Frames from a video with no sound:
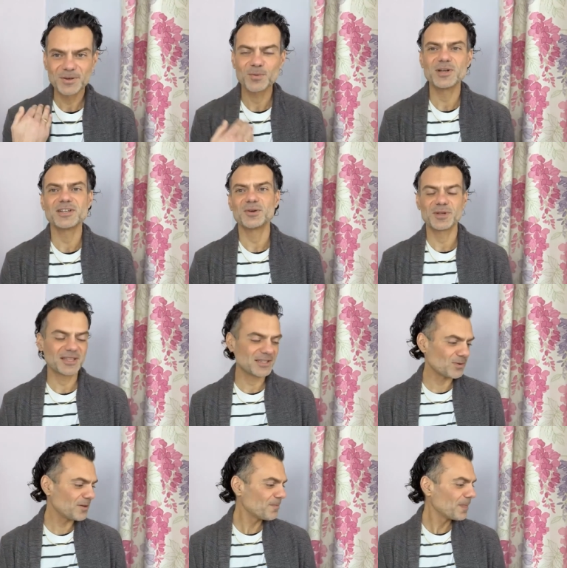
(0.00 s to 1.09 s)
We're done with this
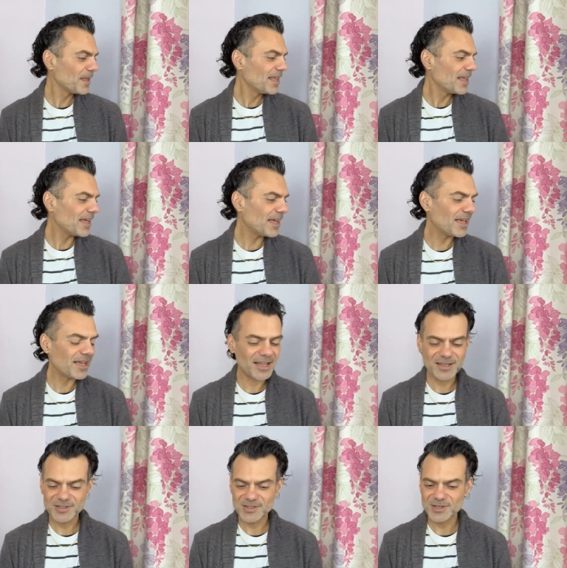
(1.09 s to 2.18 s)
one. Uh,
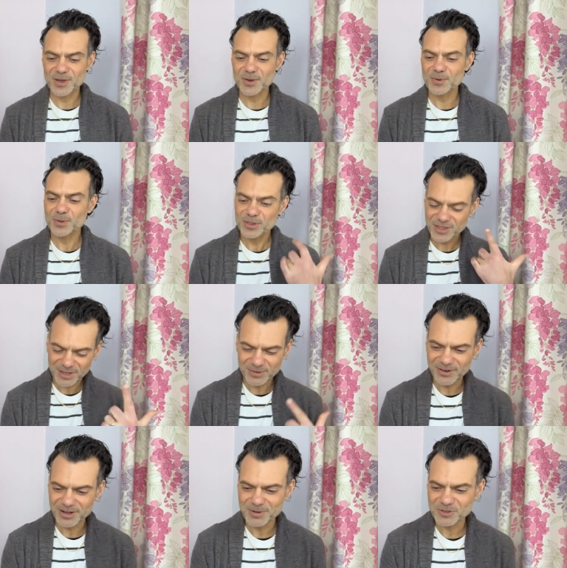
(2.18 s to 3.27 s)
so thank you
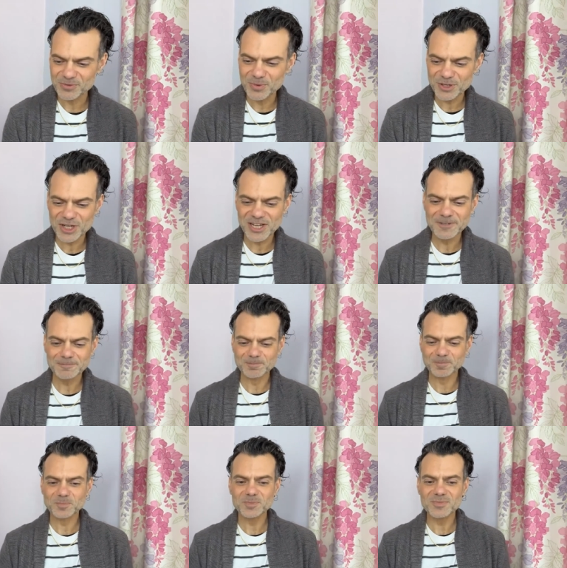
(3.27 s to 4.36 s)
very much for watching.
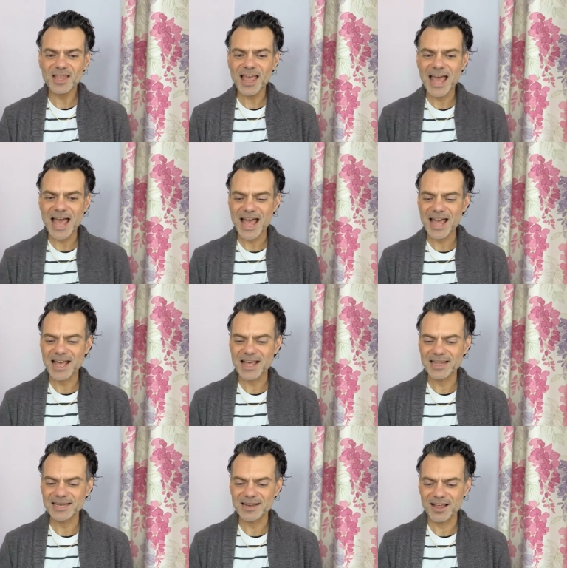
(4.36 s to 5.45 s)

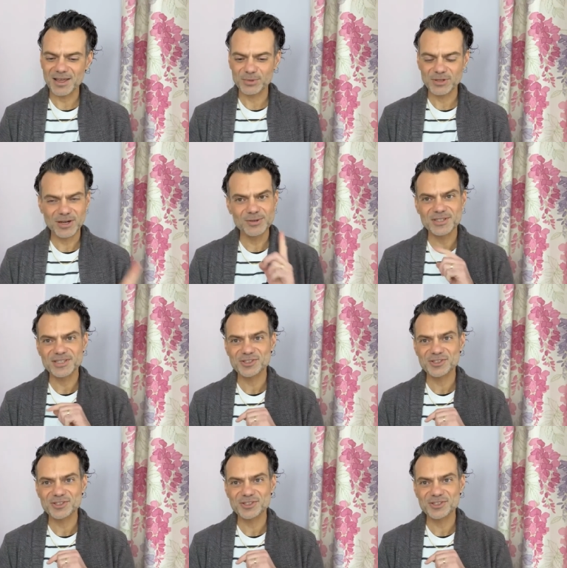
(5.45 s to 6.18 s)
And I will close this